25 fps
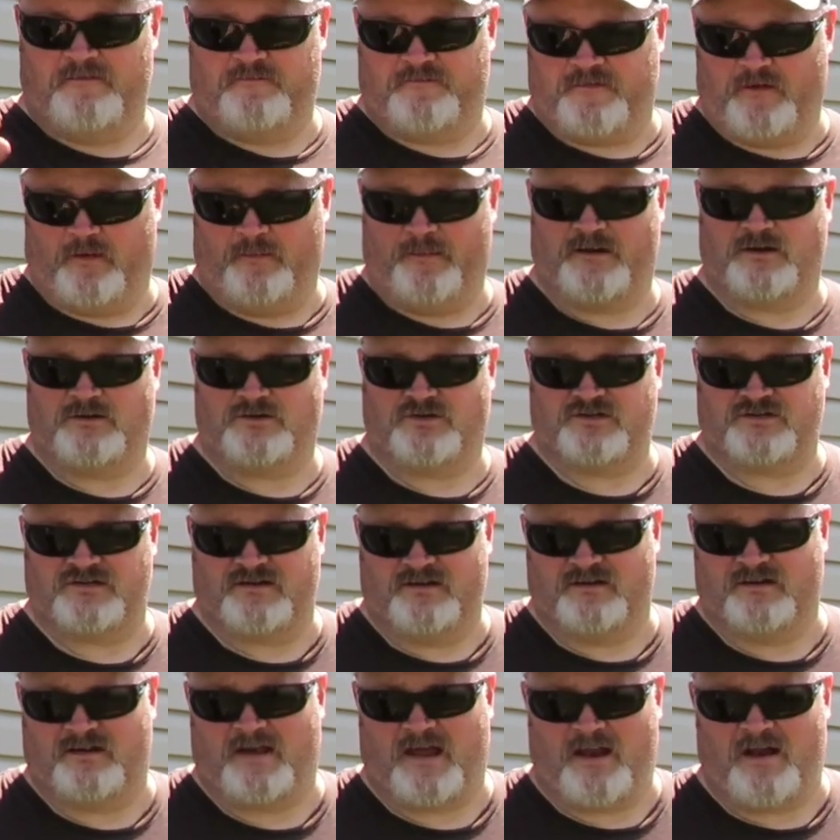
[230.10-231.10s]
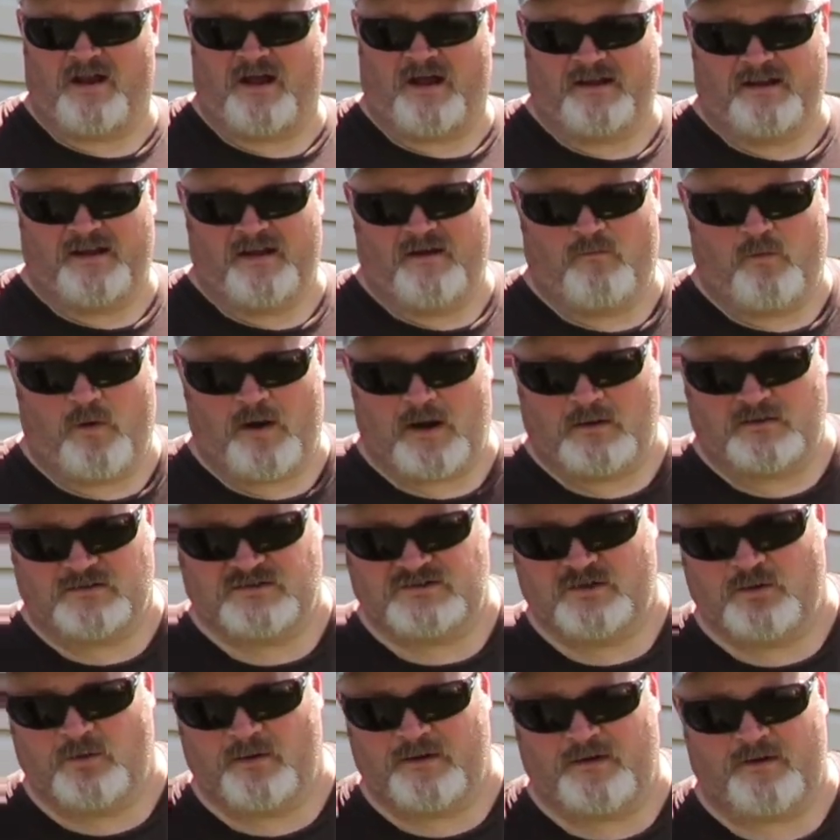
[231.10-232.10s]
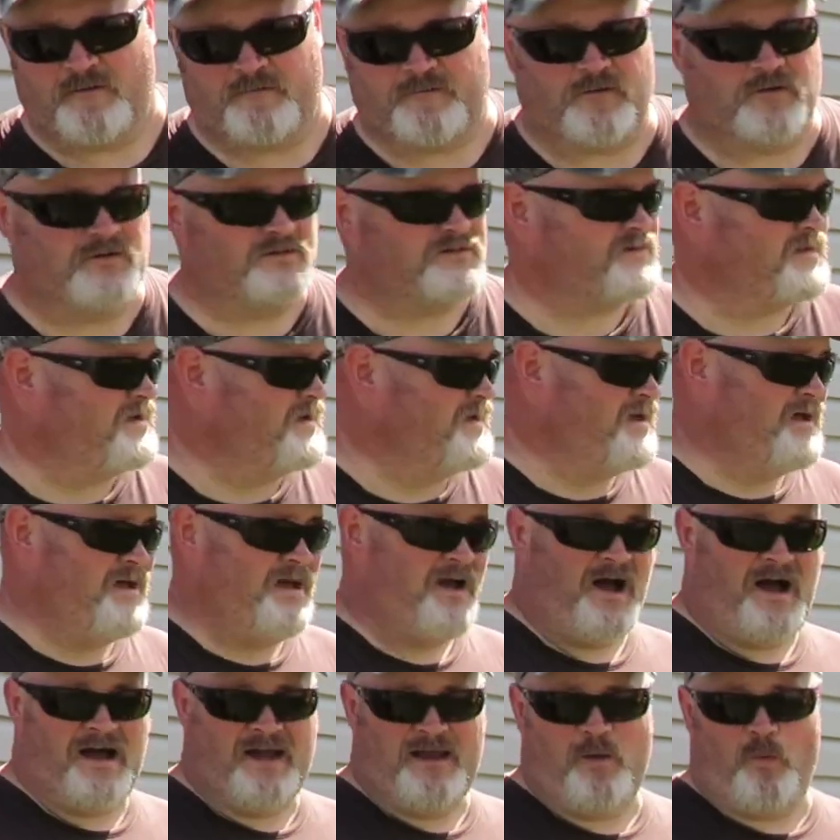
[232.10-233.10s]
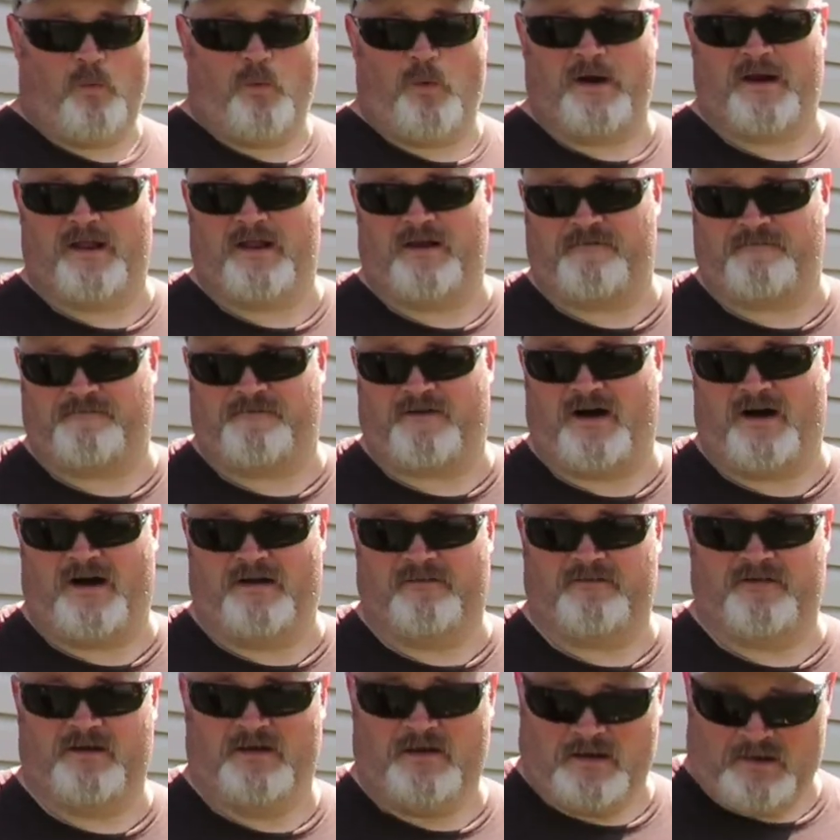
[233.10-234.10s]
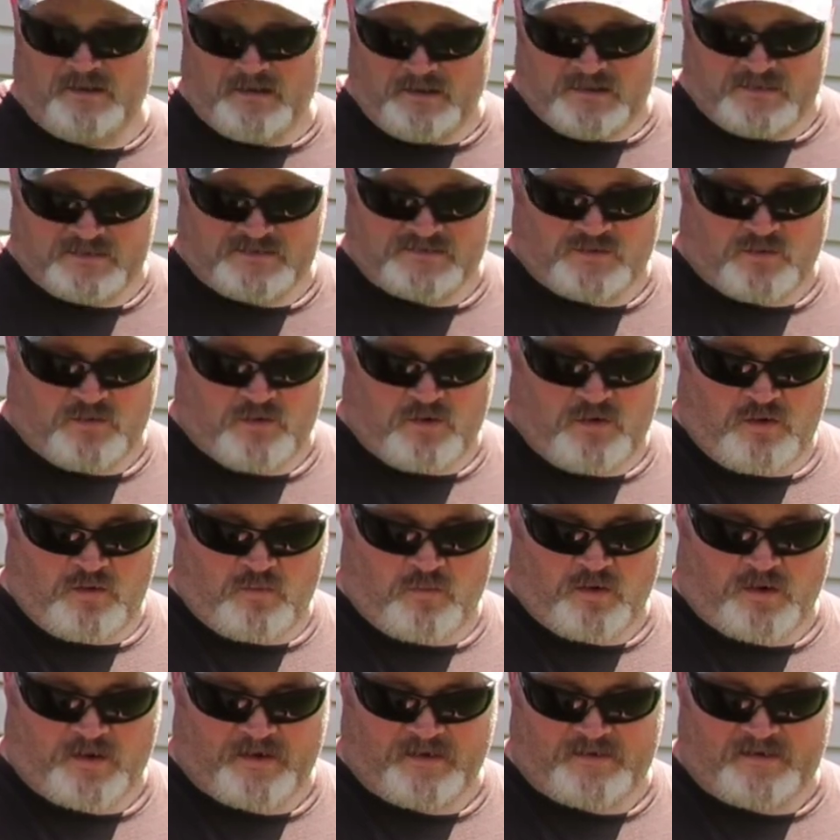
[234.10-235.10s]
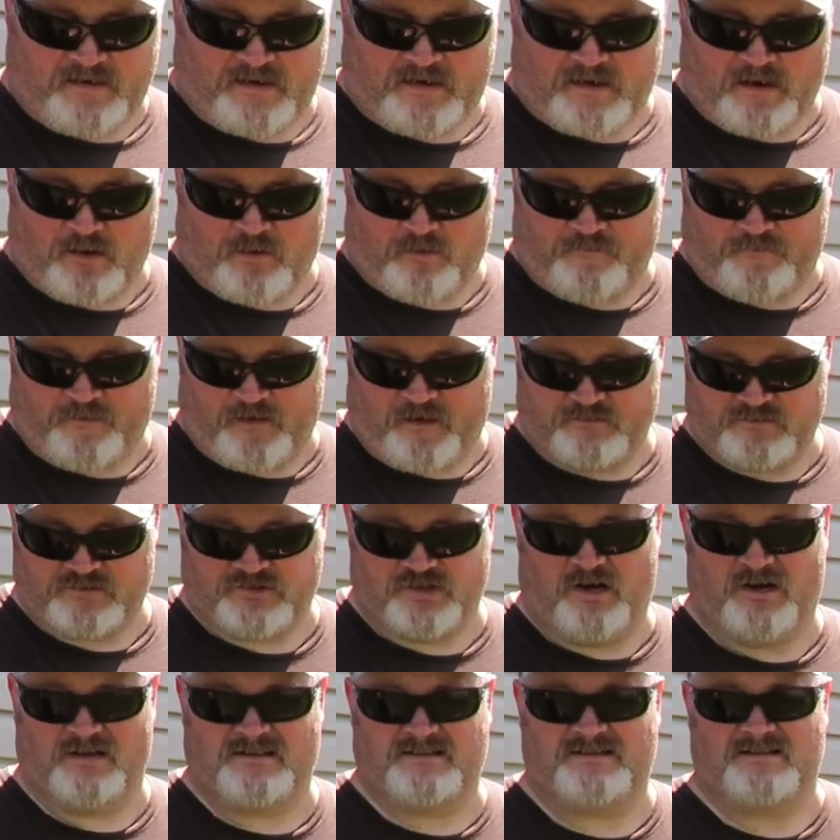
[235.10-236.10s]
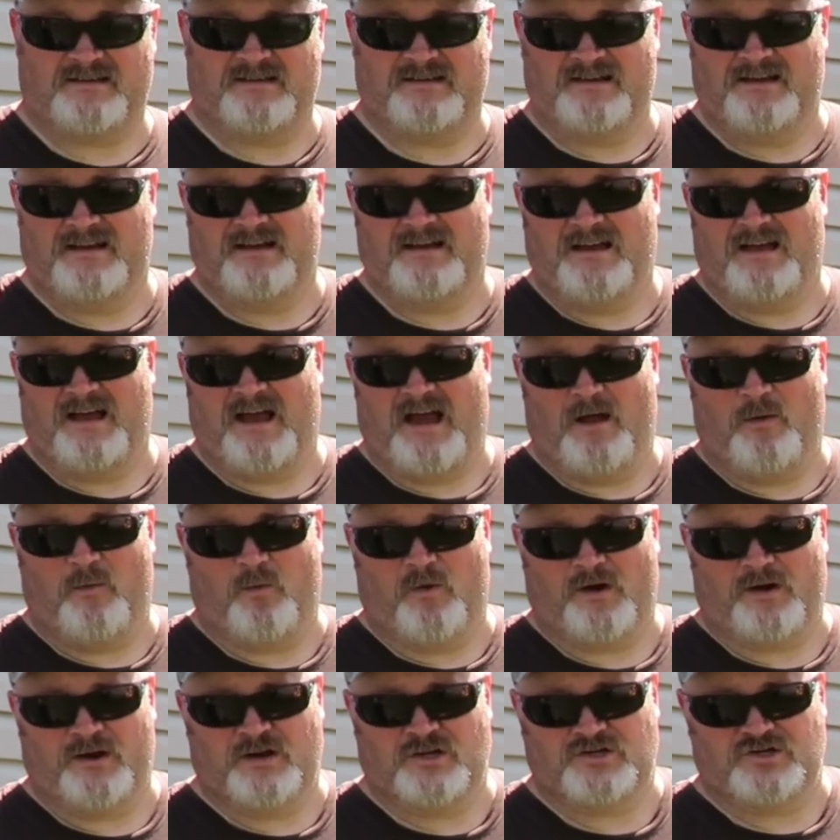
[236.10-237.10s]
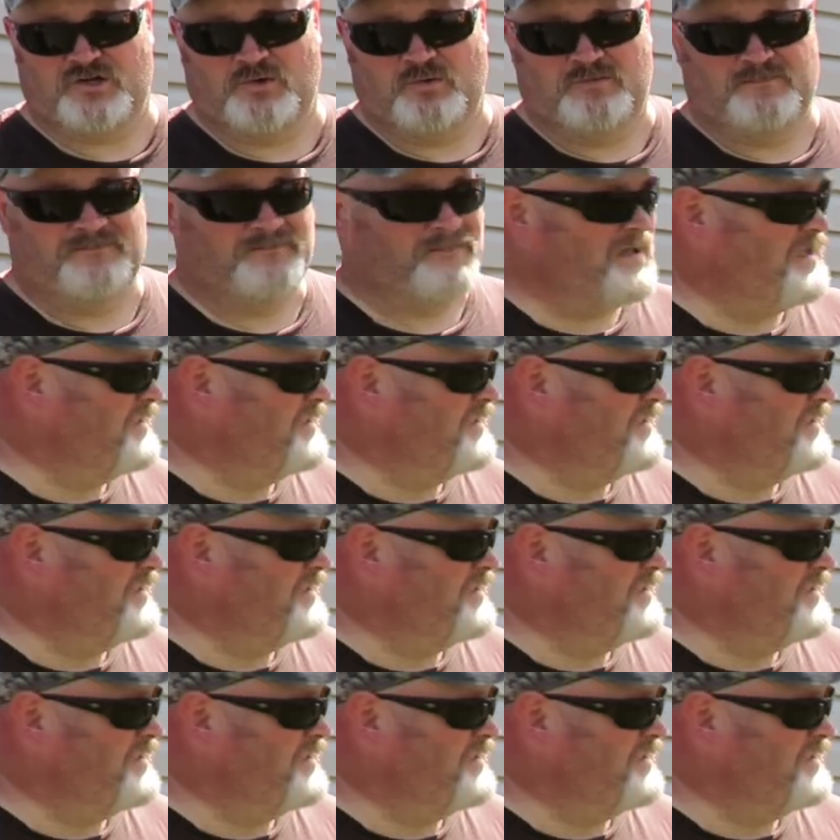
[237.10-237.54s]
didn't film it just to get an idea of what I was doing here first. I hit one out of five. So we're gonna take another five shots, and we're gonna shoot